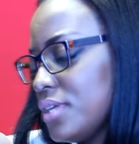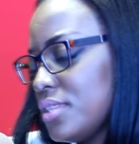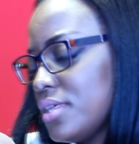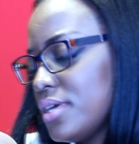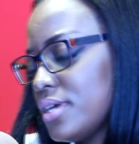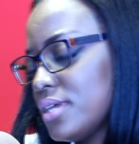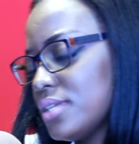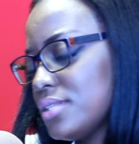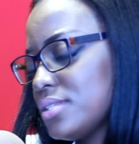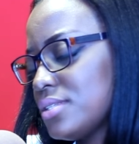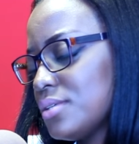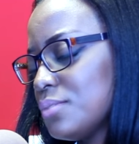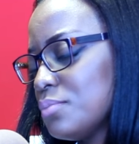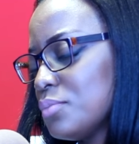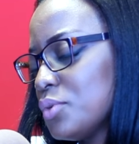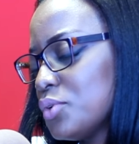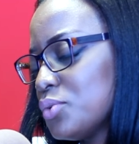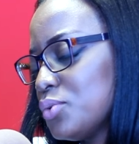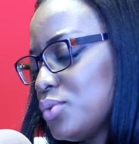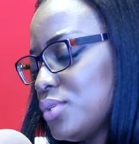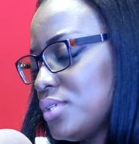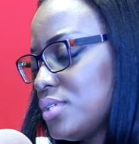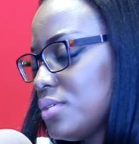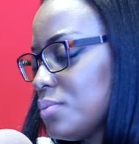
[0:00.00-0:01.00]
I think it's the
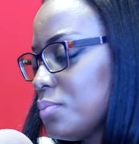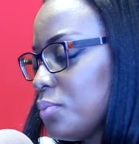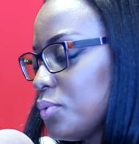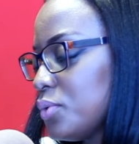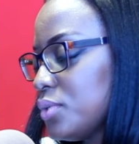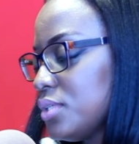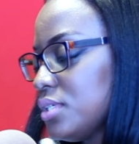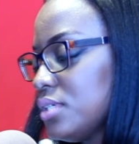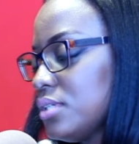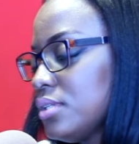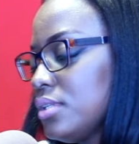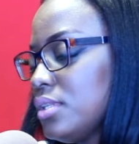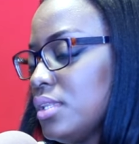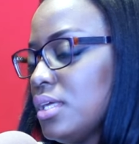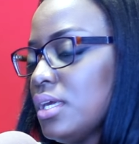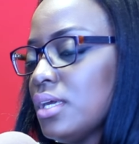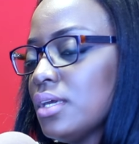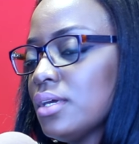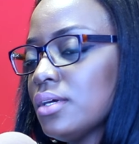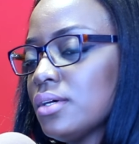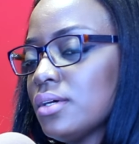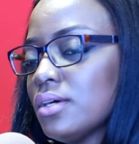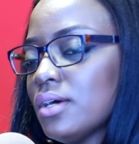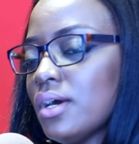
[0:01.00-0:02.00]
most important
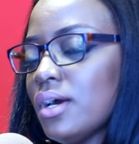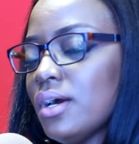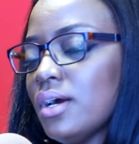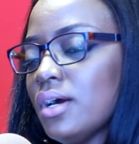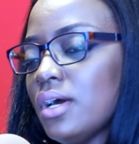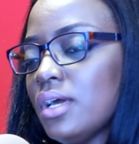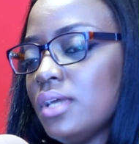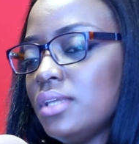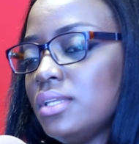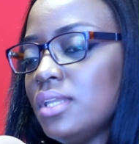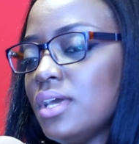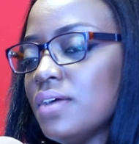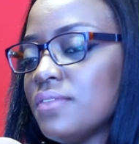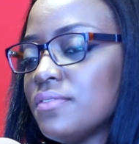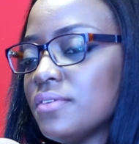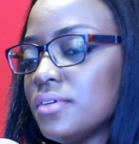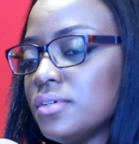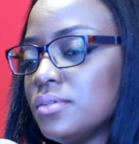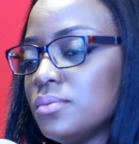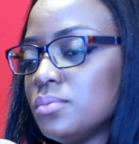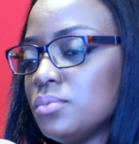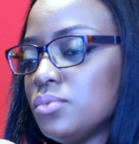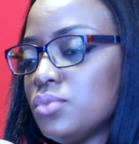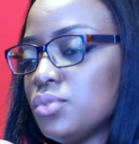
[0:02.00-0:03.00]
thing. I mm.
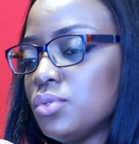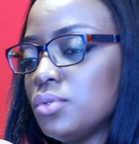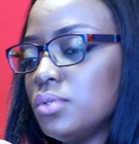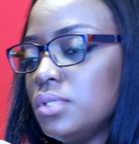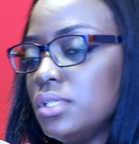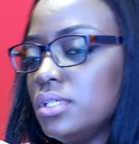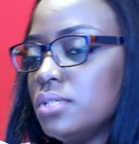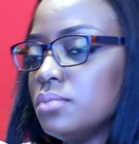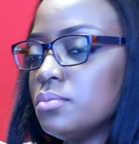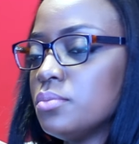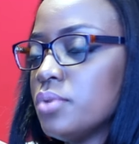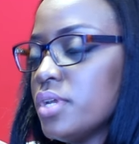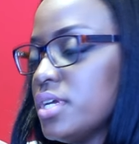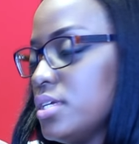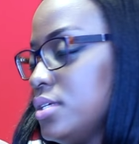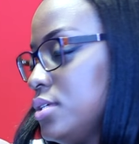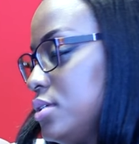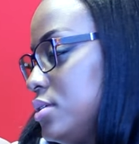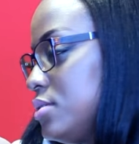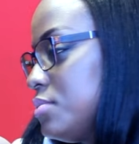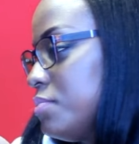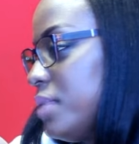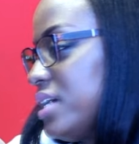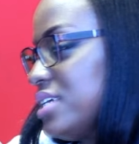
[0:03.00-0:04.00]
never truly
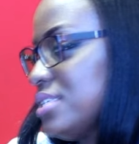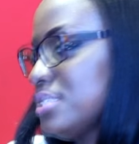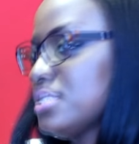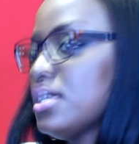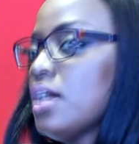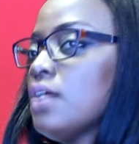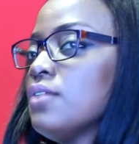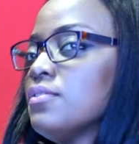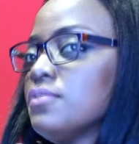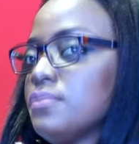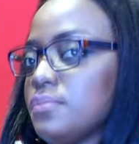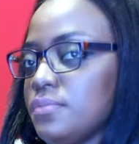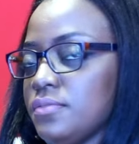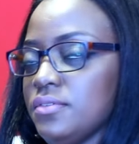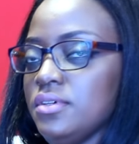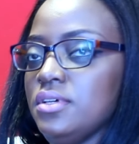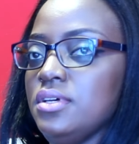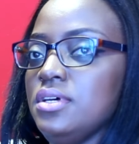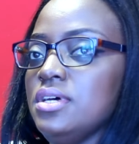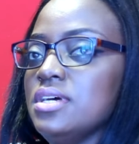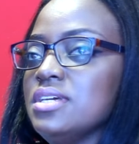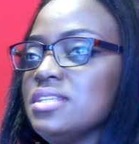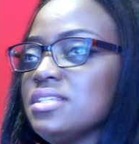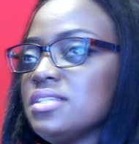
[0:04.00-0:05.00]
embraced myself
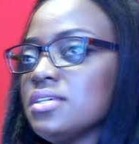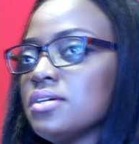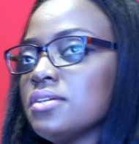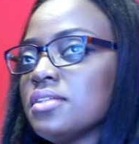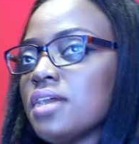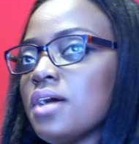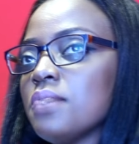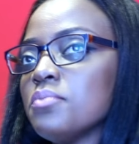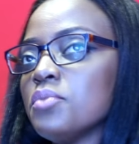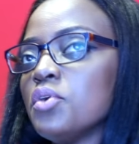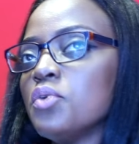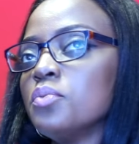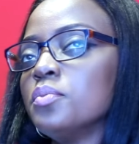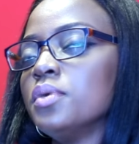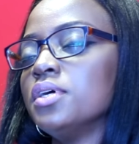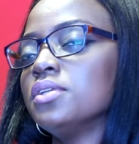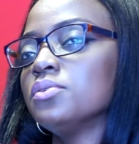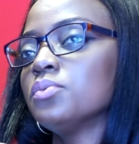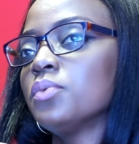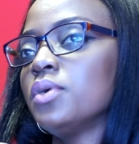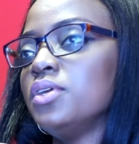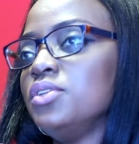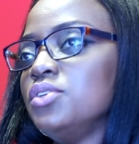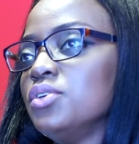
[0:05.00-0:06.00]
until that
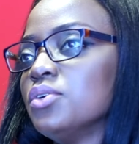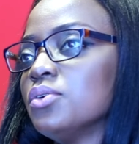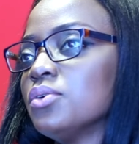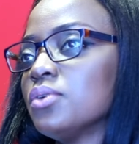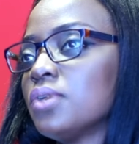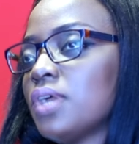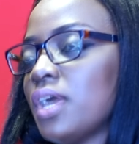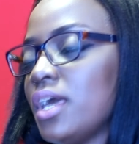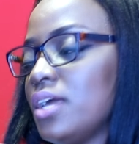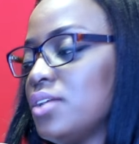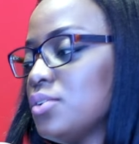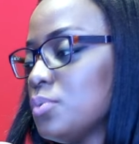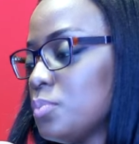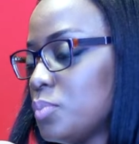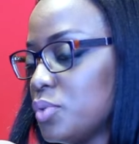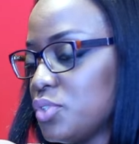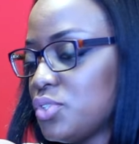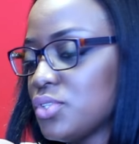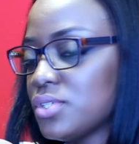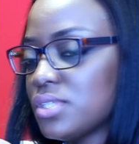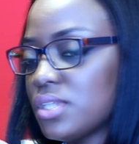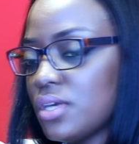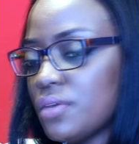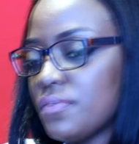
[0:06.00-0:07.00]
moment when you're okay to
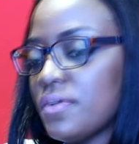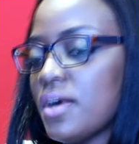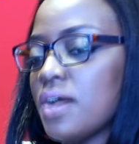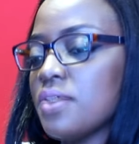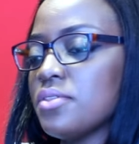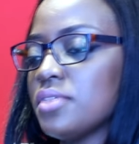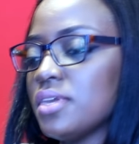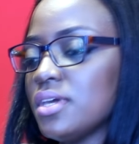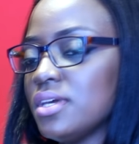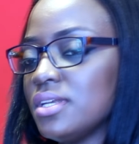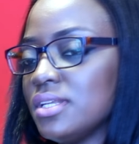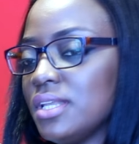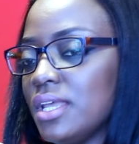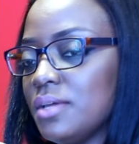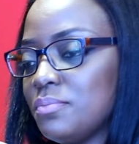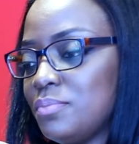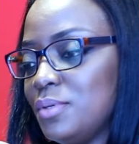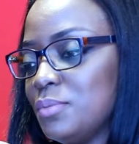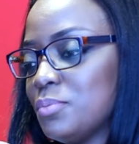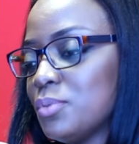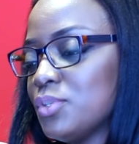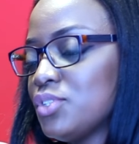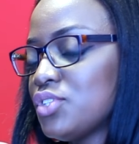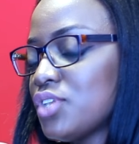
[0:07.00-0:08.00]
put yourself out there and
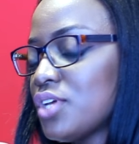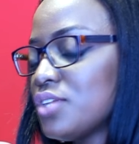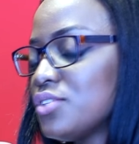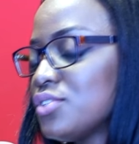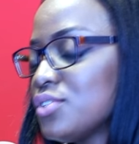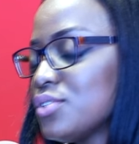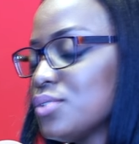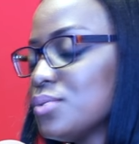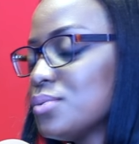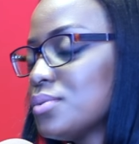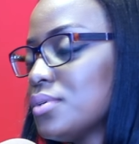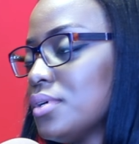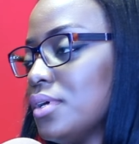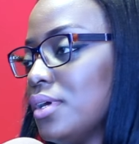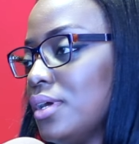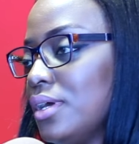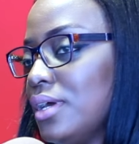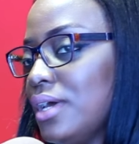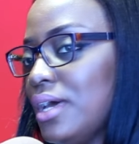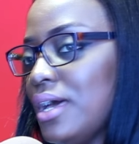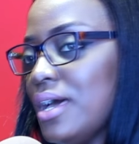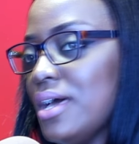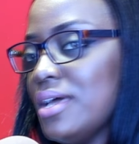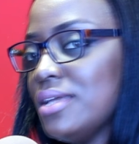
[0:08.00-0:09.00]
let people judge you
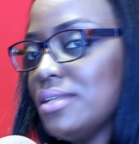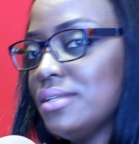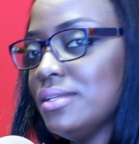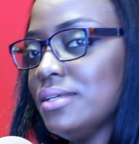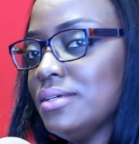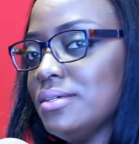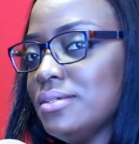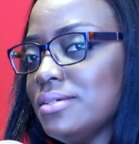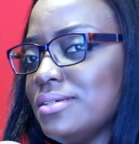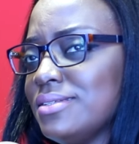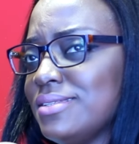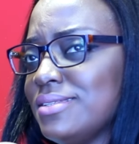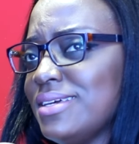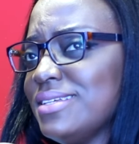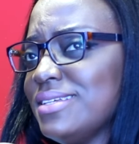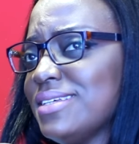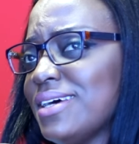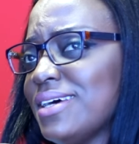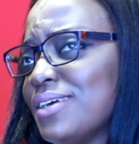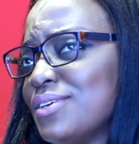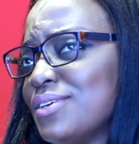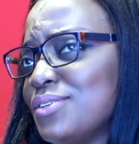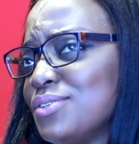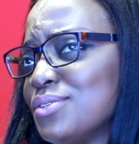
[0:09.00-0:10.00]
mm. and mm-hmm. they
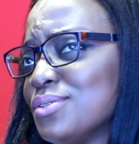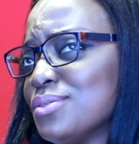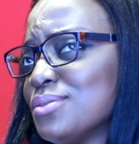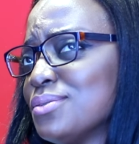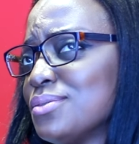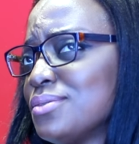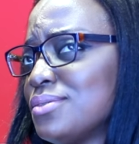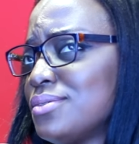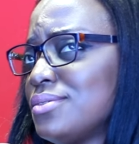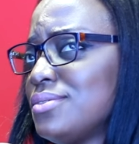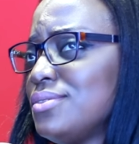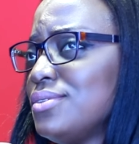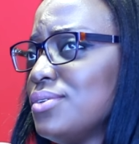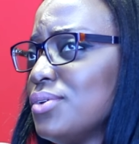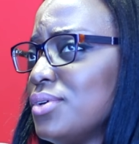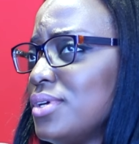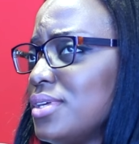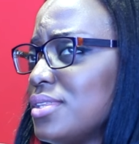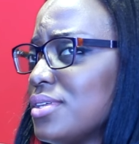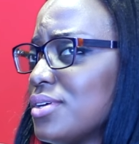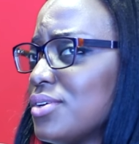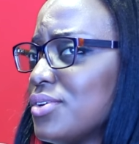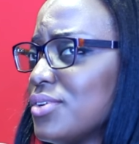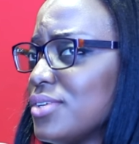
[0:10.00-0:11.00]
tell you you're
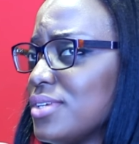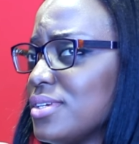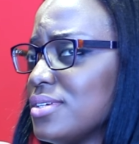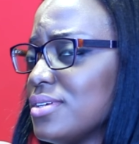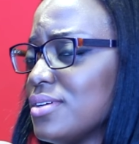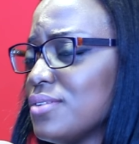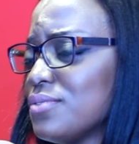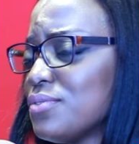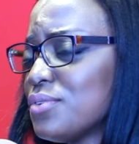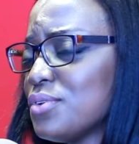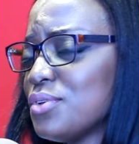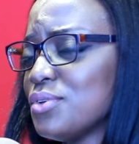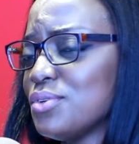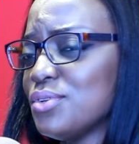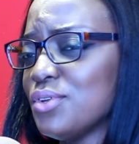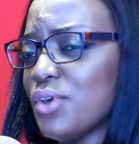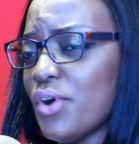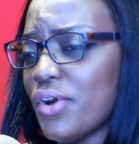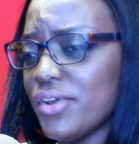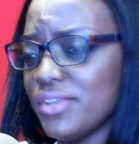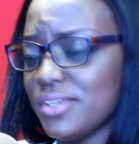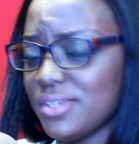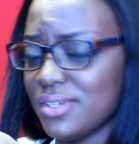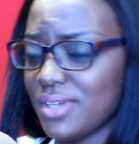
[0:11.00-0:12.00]
either good enough or you're
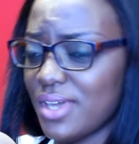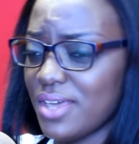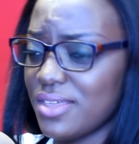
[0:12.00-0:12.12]
not.